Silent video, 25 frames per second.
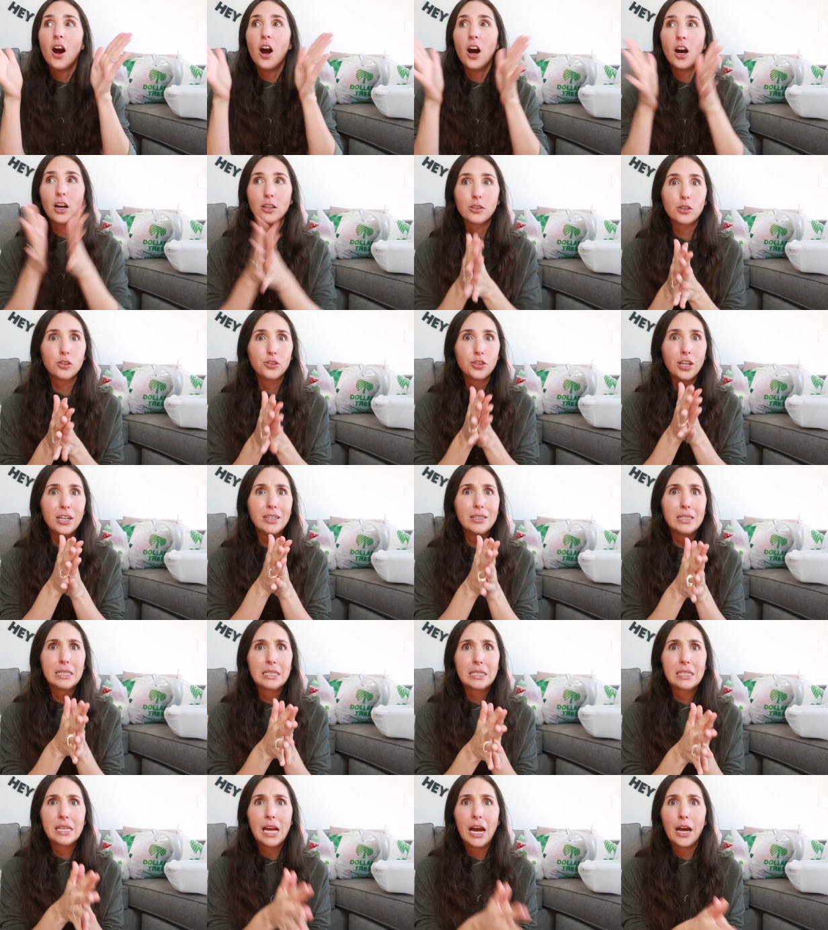Also trying
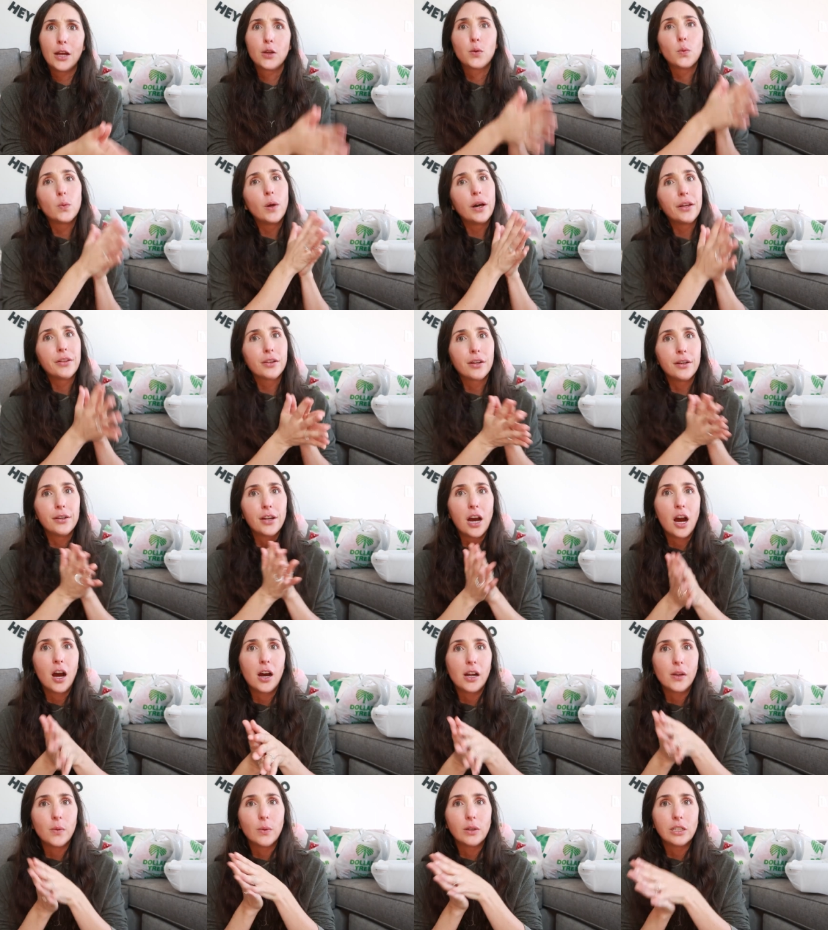to decide whether or
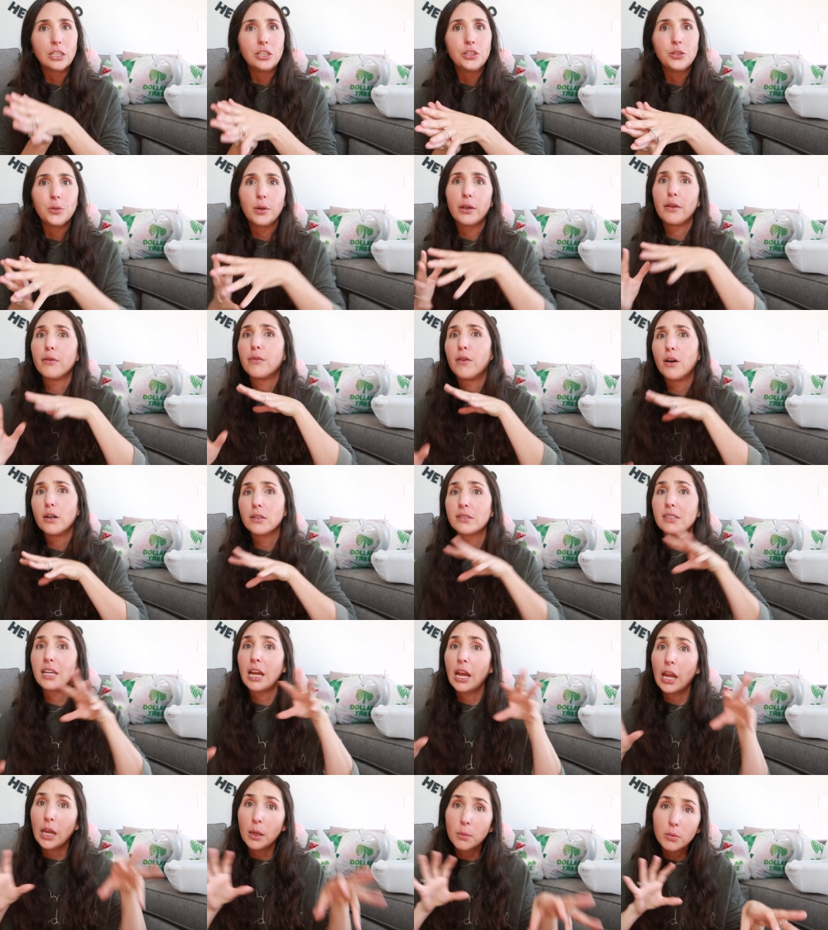not I wanna do a fall
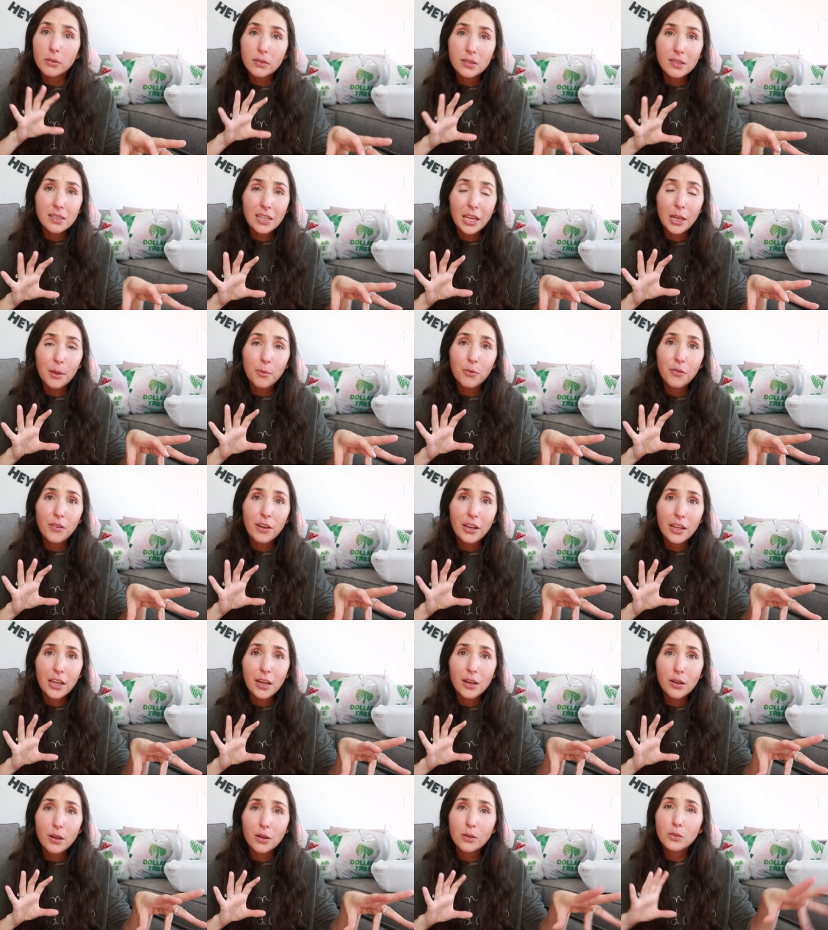tablescape
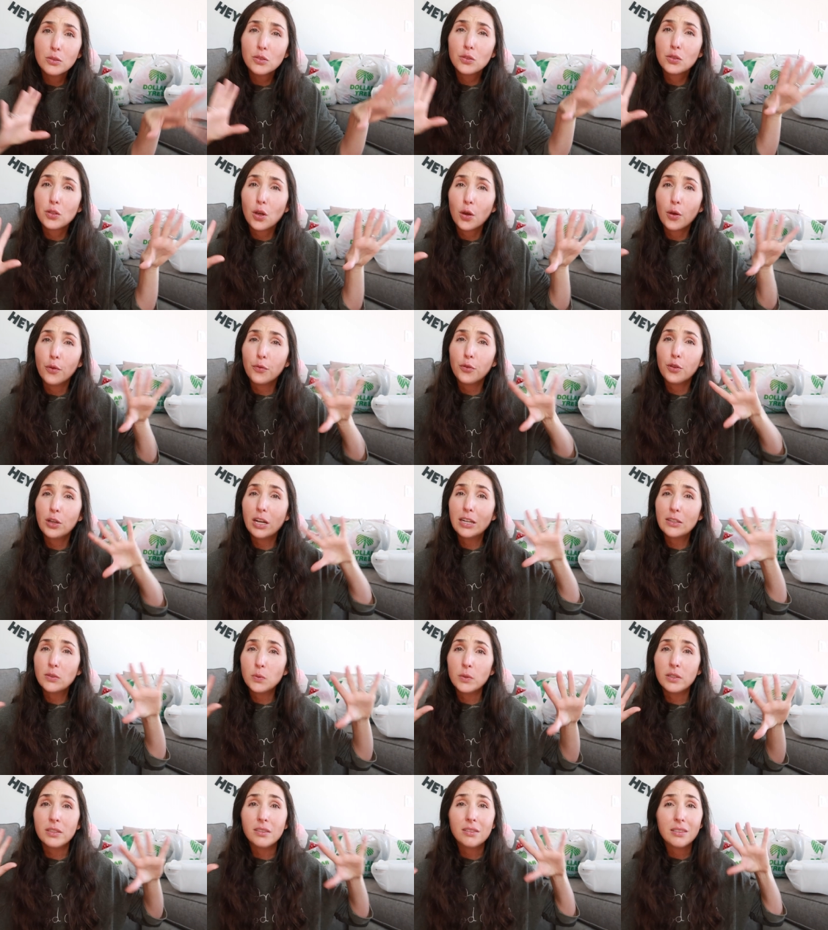video. So if you guys
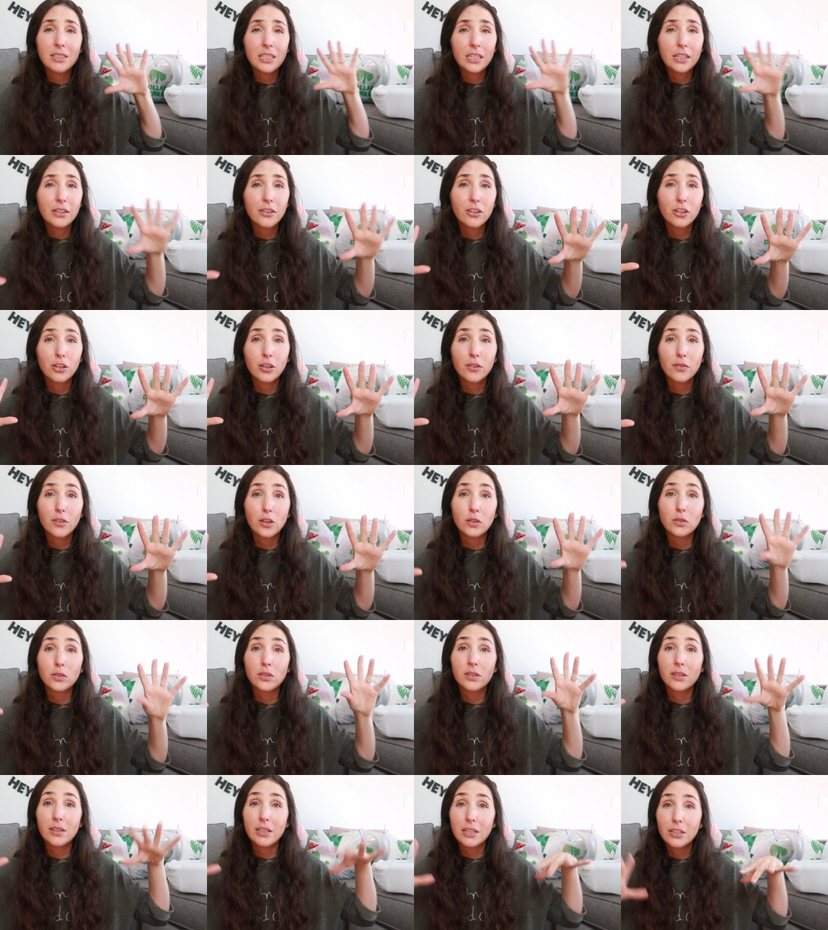wanna see either of
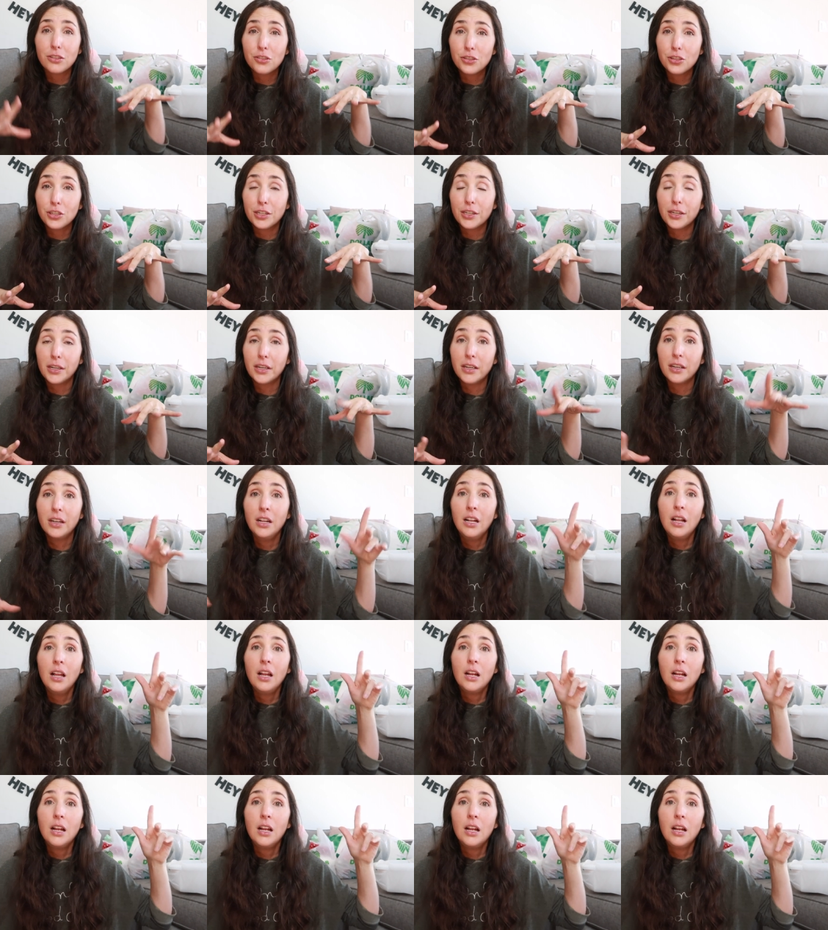those this year,